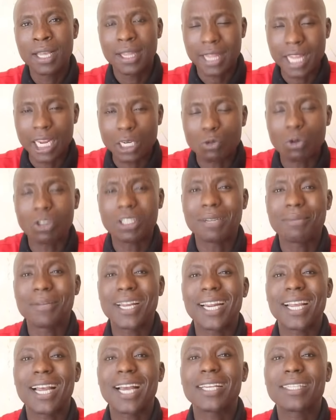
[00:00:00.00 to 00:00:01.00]
That what
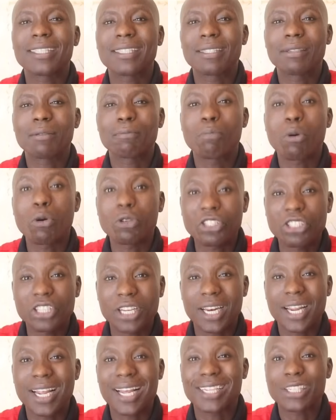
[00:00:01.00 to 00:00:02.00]
America is
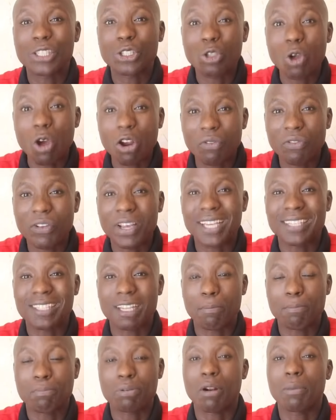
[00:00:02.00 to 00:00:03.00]
posturing as solving is
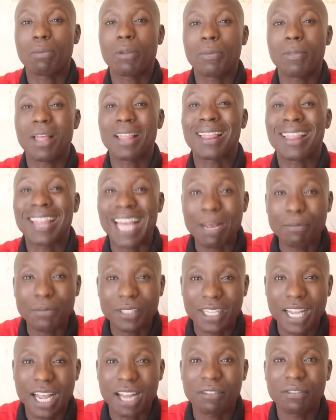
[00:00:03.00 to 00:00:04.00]
a problem that
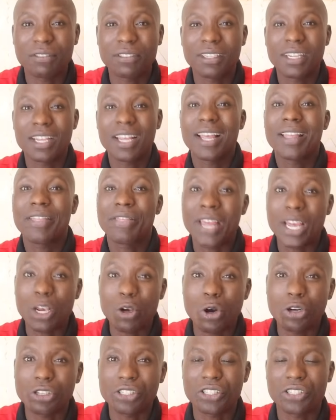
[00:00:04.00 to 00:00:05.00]
themselves they
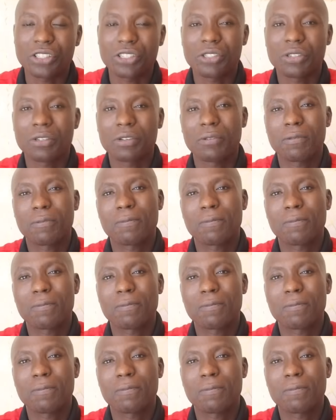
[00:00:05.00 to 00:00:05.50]
caused.